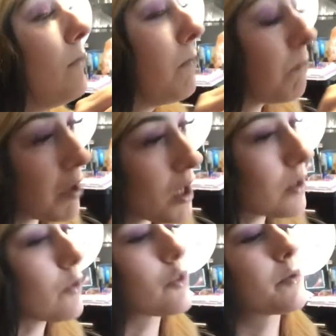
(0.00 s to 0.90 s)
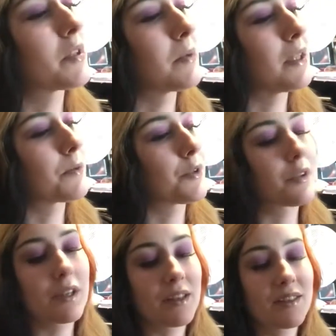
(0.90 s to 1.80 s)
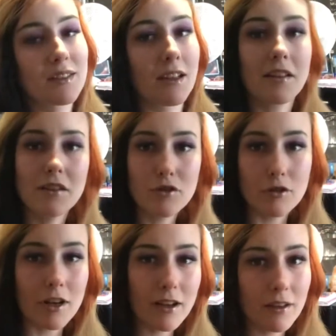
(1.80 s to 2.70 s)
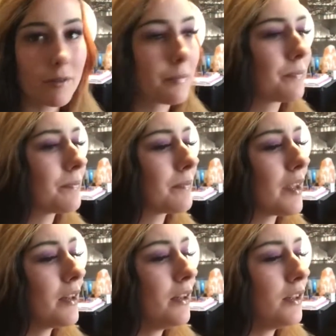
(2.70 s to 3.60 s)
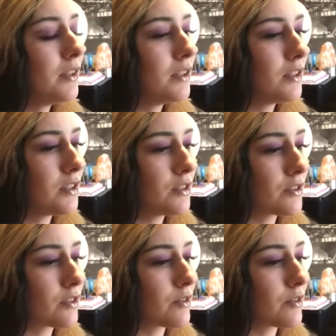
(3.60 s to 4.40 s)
but I also like it's like slightly grayer. So